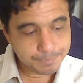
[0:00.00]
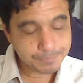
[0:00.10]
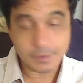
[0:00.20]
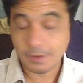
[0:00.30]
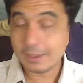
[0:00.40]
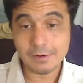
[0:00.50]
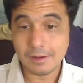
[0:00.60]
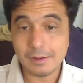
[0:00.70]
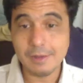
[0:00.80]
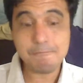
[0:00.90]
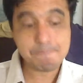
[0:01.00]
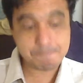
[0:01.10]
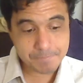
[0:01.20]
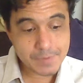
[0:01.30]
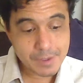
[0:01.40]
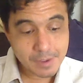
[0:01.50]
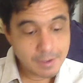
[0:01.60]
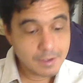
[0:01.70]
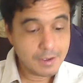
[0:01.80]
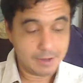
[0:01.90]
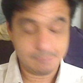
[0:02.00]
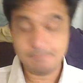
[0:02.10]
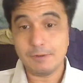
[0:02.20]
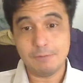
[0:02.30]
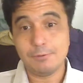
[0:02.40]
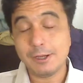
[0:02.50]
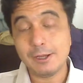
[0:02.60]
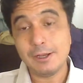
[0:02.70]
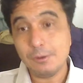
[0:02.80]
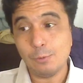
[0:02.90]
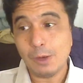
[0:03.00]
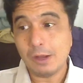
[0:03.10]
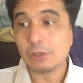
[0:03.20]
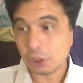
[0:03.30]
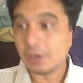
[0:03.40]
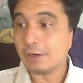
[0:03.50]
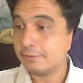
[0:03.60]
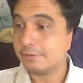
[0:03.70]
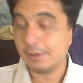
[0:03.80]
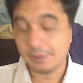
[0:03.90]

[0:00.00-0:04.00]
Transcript: All in all, I'm pretty well chuffed.